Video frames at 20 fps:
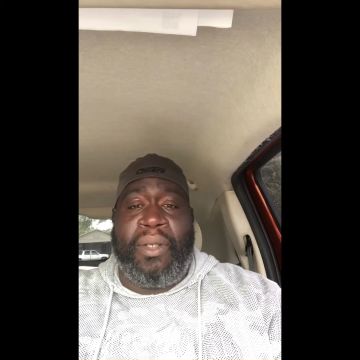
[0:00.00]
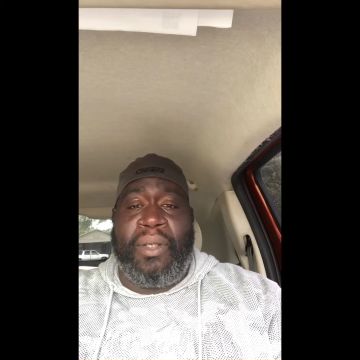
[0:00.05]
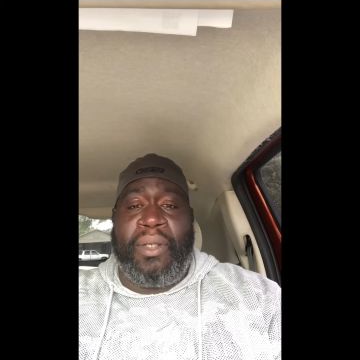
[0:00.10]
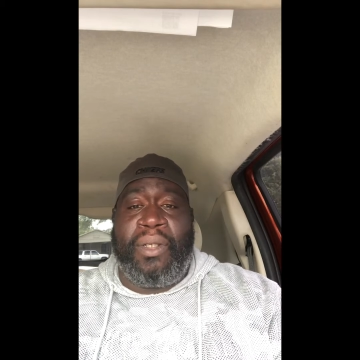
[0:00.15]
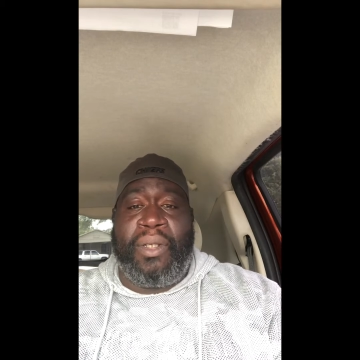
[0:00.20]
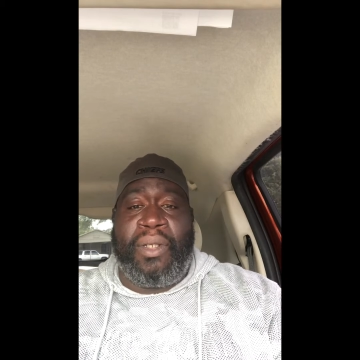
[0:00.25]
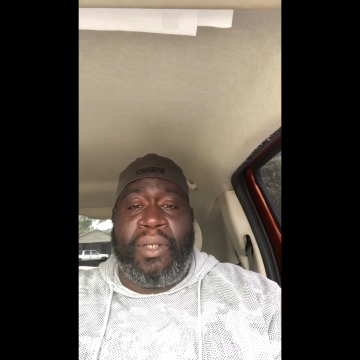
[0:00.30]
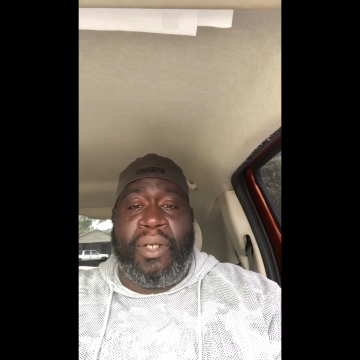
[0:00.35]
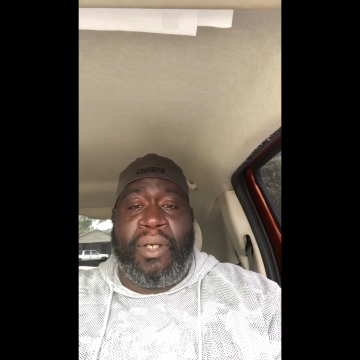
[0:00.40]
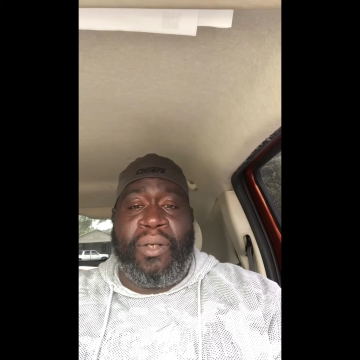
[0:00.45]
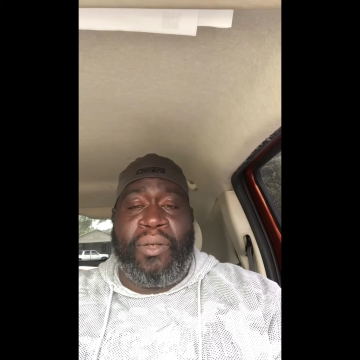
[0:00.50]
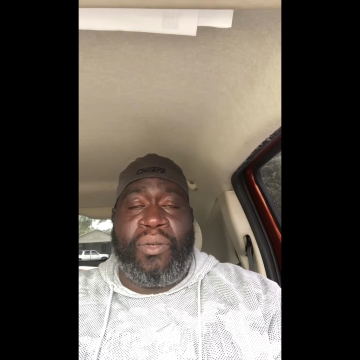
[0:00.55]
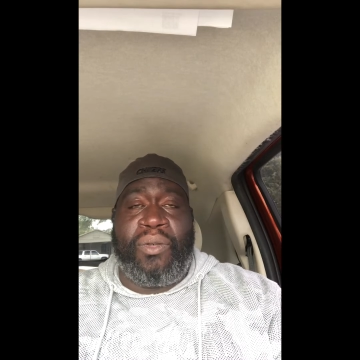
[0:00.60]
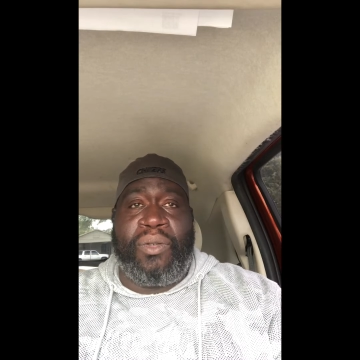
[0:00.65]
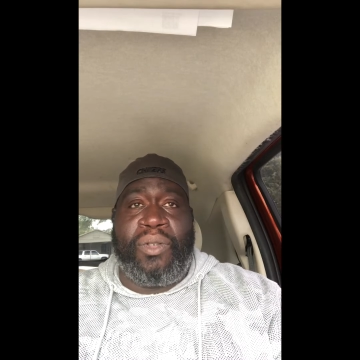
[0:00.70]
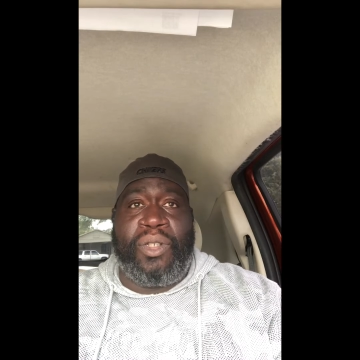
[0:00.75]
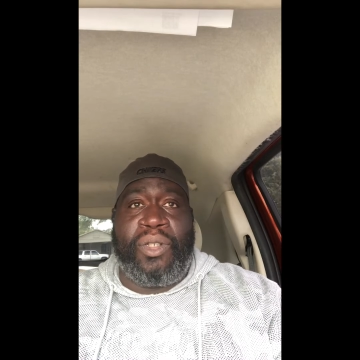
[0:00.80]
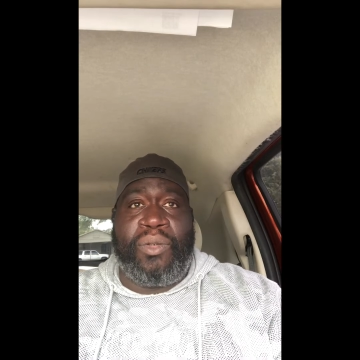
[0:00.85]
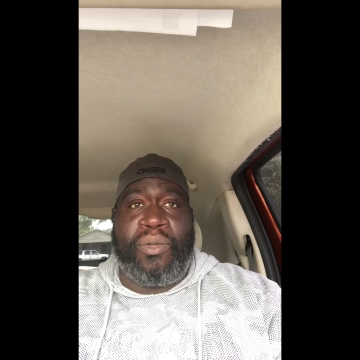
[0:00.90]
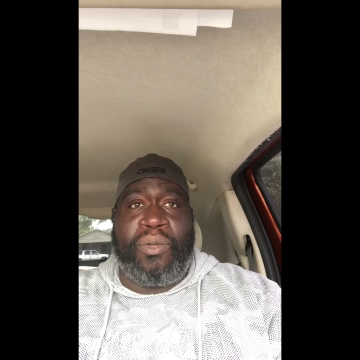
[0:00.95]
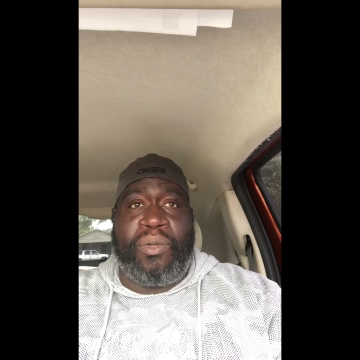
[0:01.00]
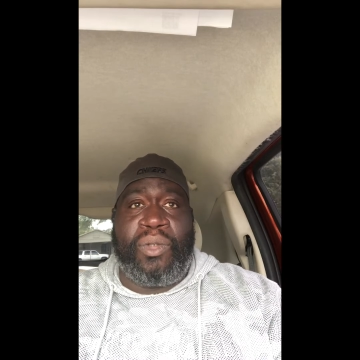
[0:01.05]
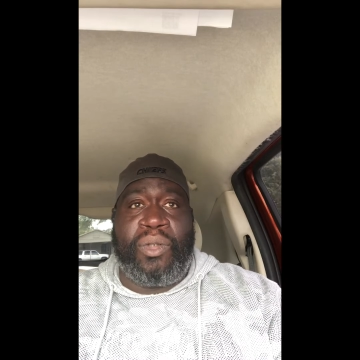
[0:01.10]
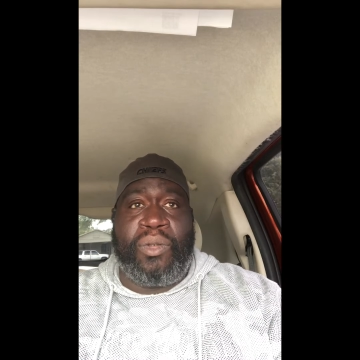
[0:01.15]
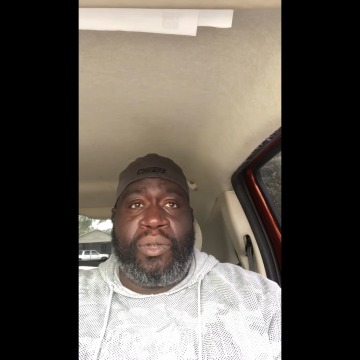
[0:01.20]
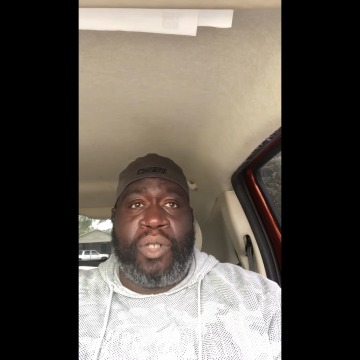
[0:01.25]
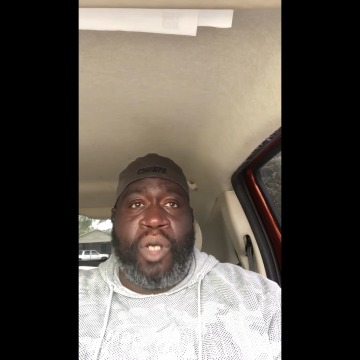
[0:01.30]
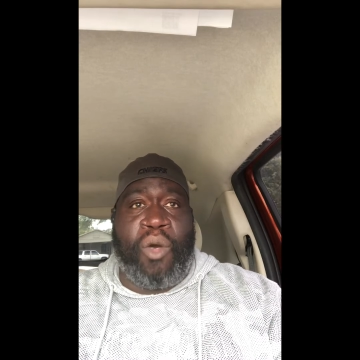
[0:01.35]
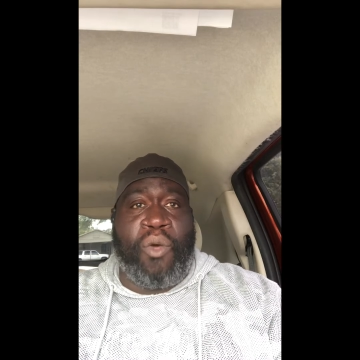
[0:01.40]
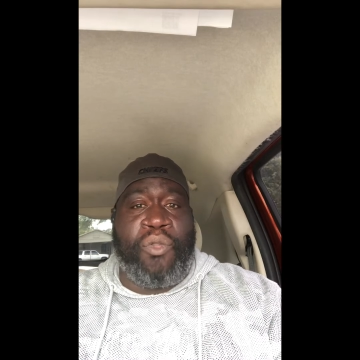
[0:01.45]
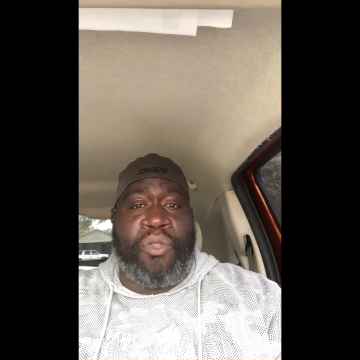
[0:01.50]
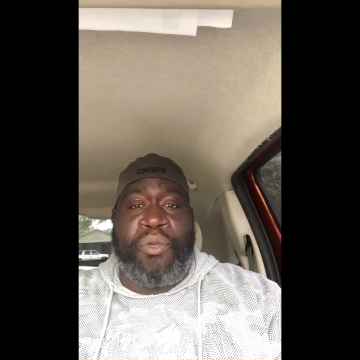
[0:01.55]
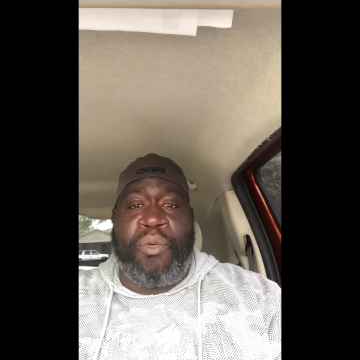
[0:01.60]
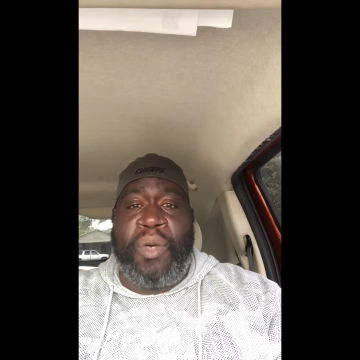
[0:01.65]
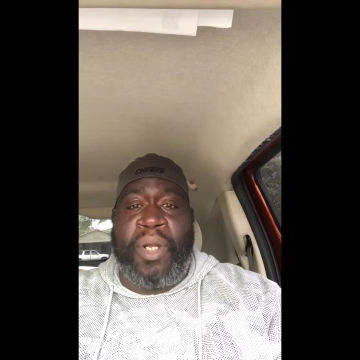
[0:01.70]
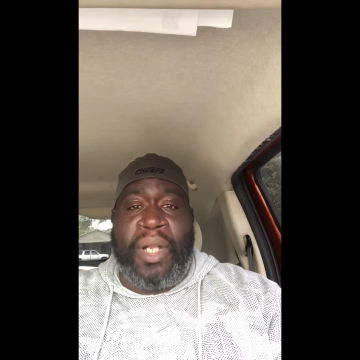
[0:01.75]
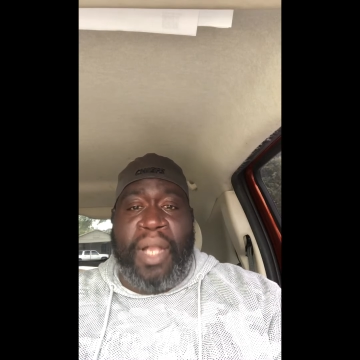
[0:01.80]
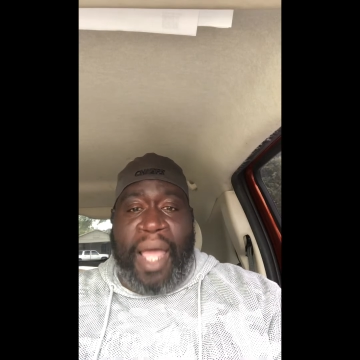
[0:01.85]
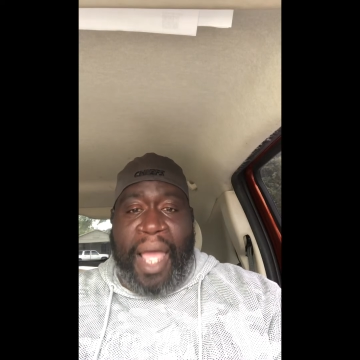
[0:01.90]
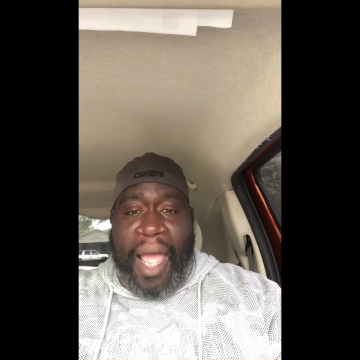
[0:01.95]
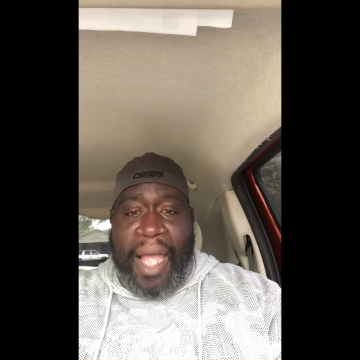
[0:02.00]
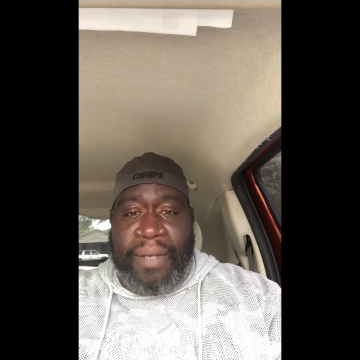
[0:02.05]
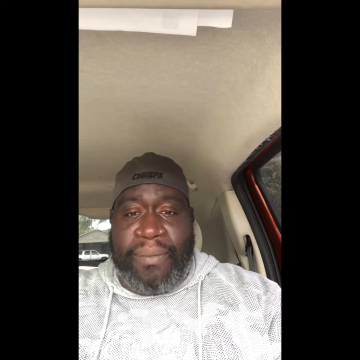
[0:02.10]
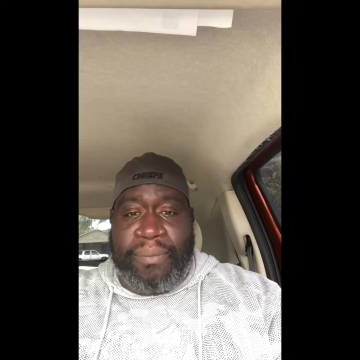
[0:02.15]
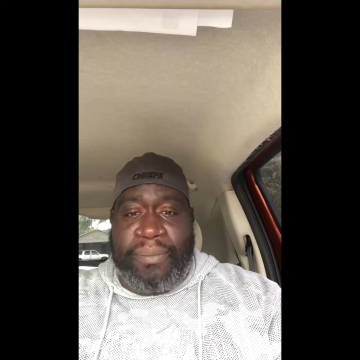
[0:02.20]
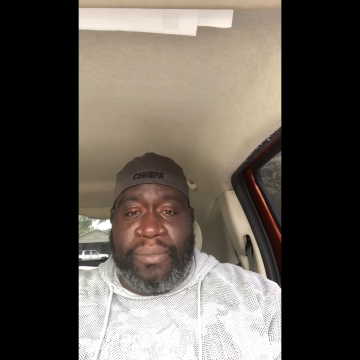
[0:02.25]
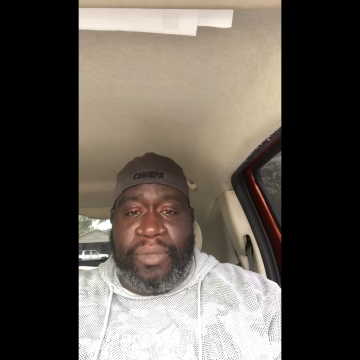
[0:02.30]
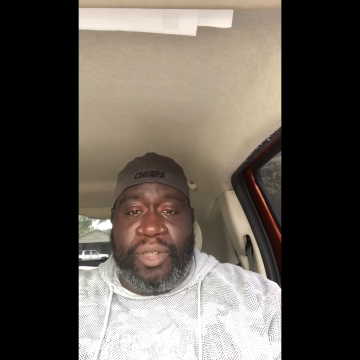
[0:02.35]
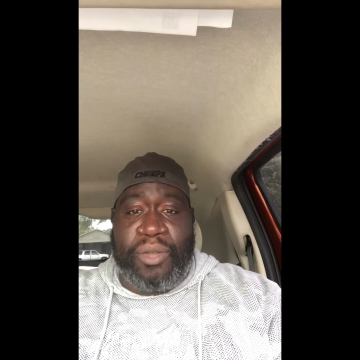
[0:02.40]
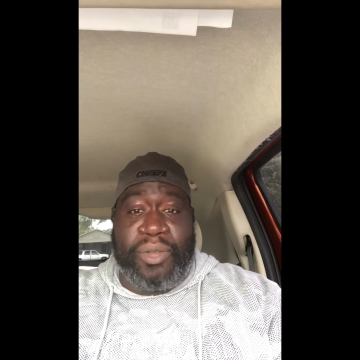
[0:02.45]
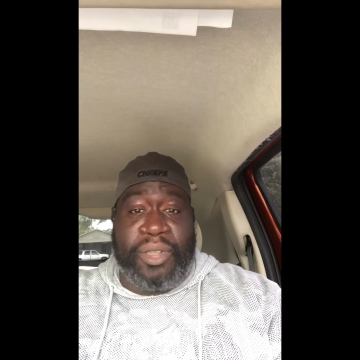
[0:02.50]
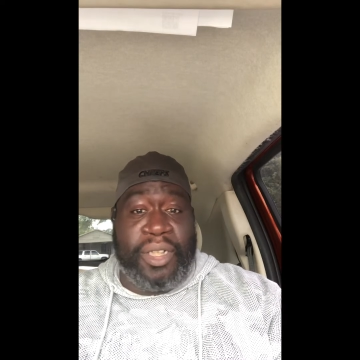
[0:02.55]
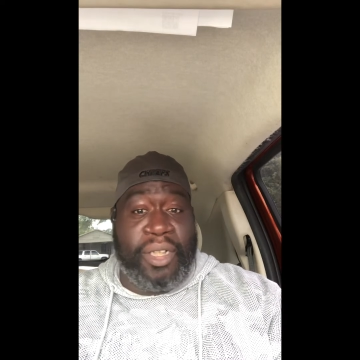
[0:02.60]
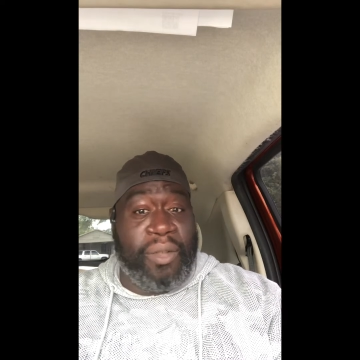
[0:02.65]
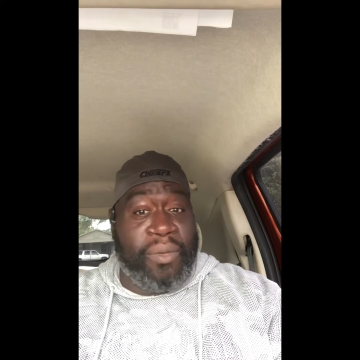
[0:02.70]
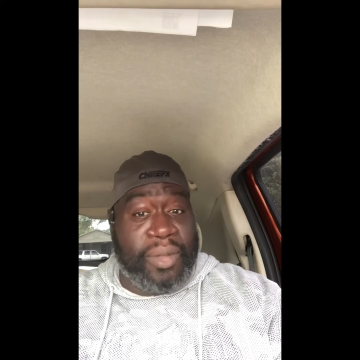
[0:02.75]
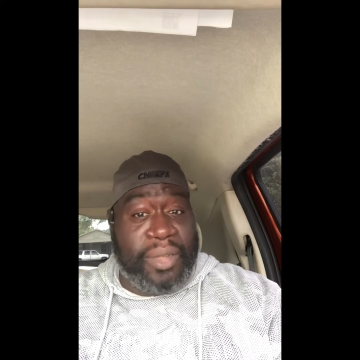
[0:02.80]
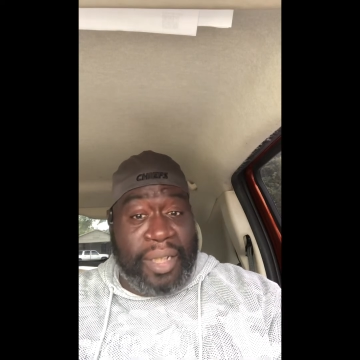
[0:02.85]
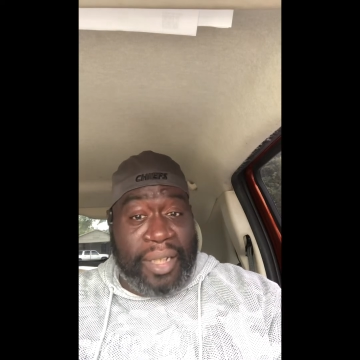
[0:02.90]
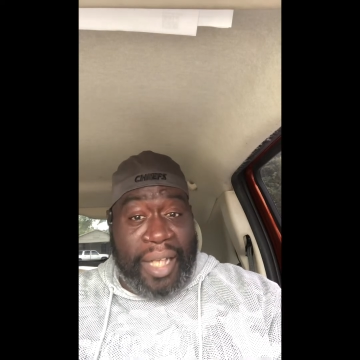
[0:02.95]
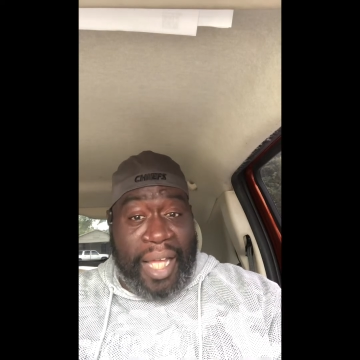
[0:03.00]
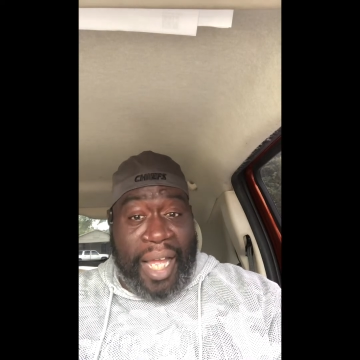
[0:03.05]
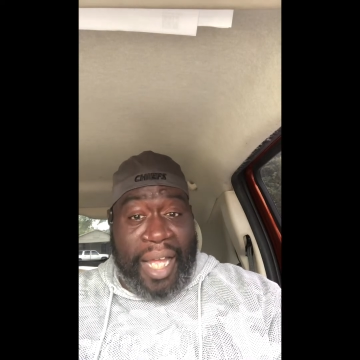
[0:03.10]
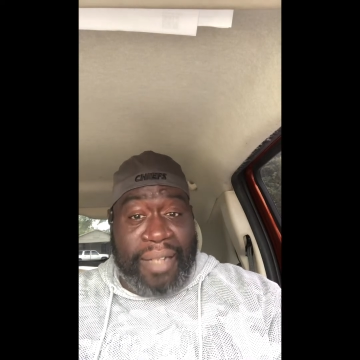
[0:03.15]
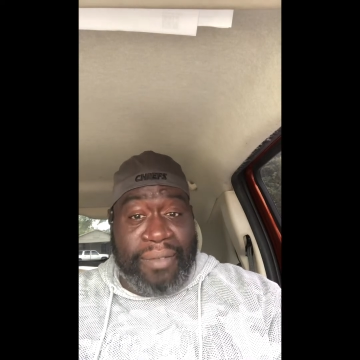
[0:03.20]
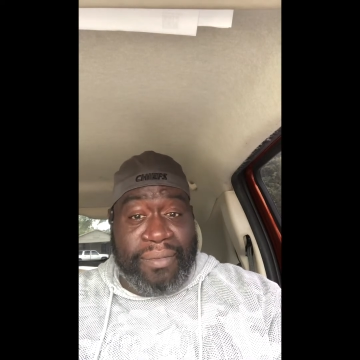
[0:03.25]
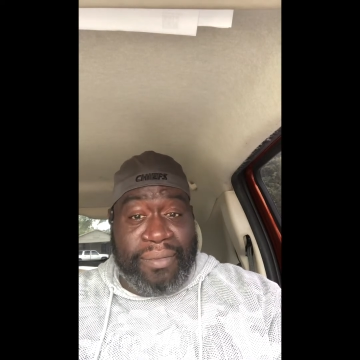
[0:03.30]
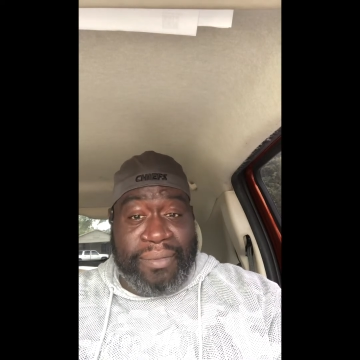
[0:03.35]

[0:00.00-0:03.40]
You know, you go through a lot. You deal with a lot.